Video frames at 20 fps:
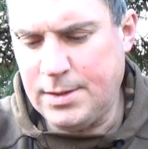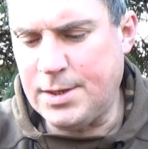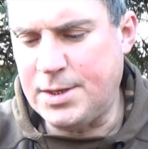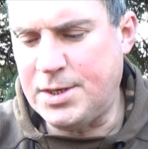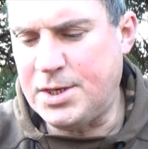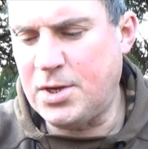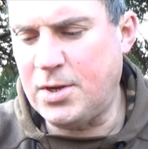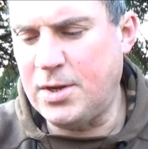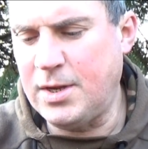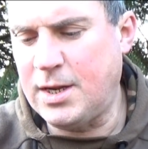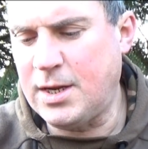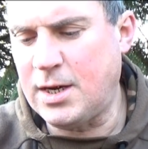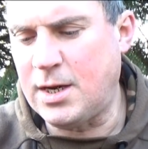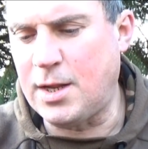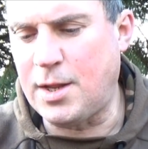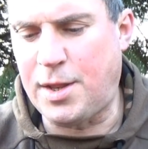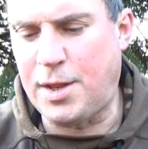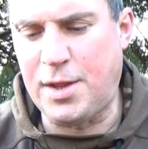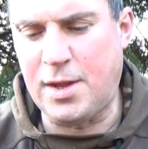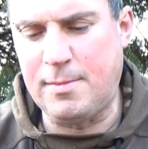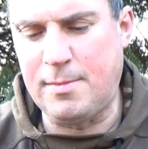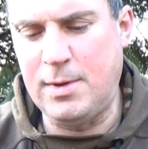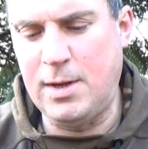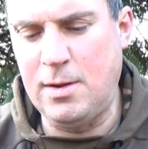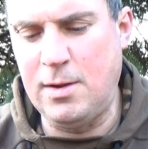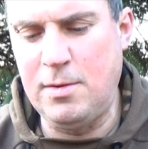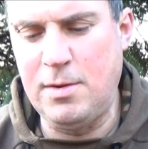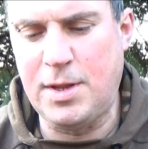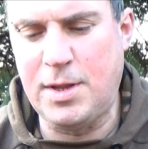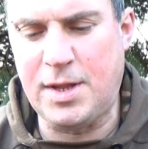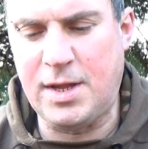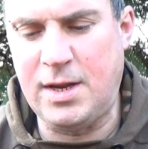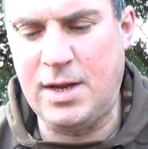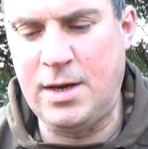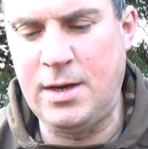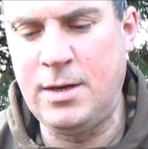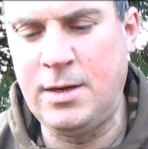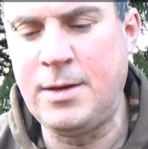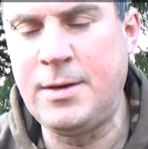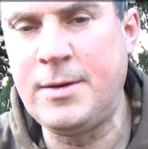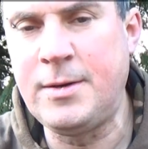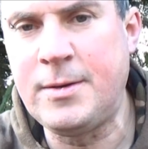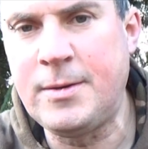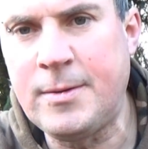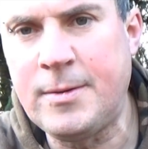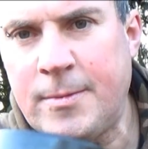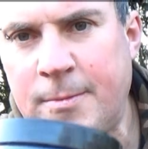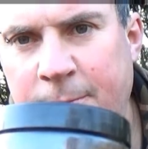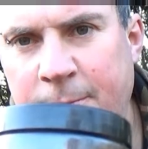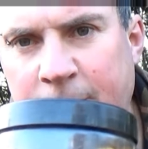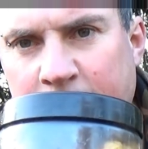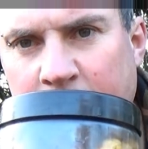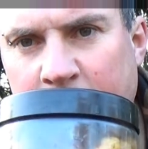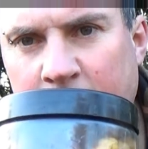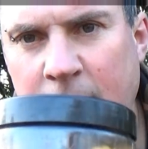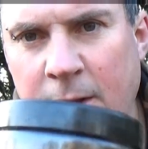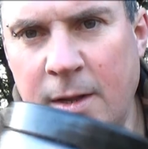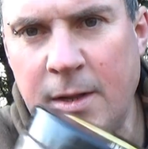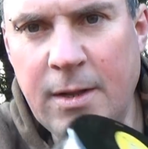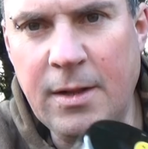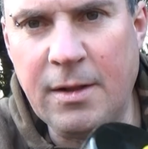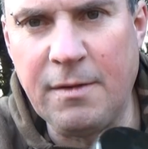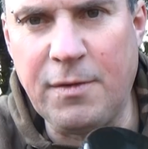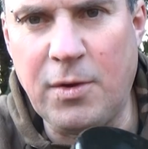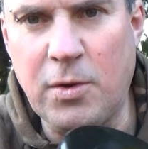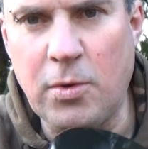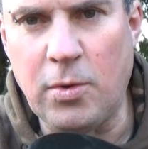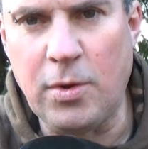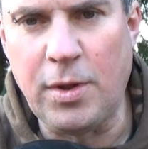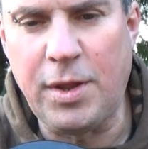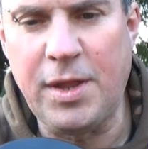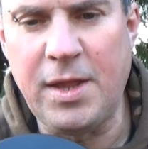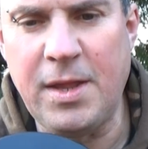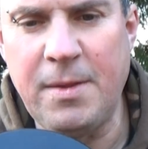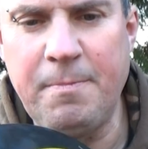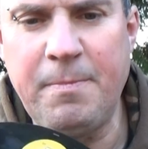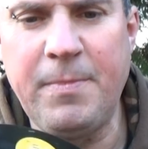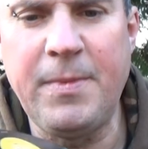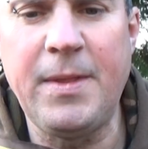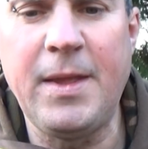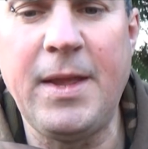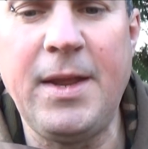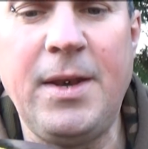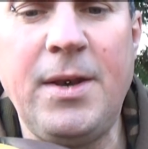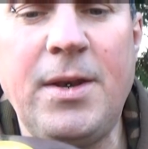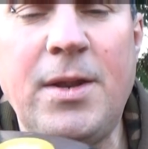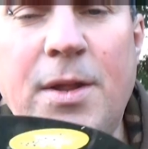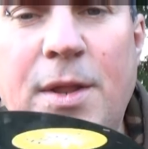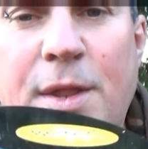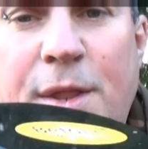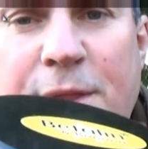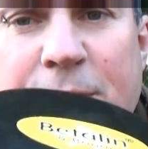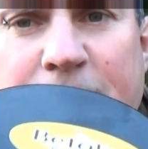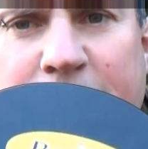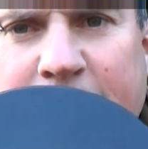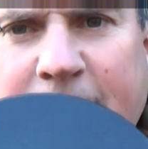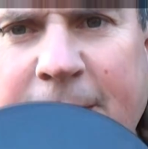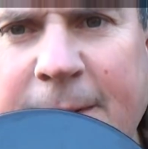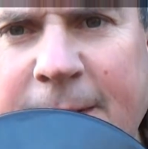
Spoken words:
The tiger nuts I'm using, of course, Hinders,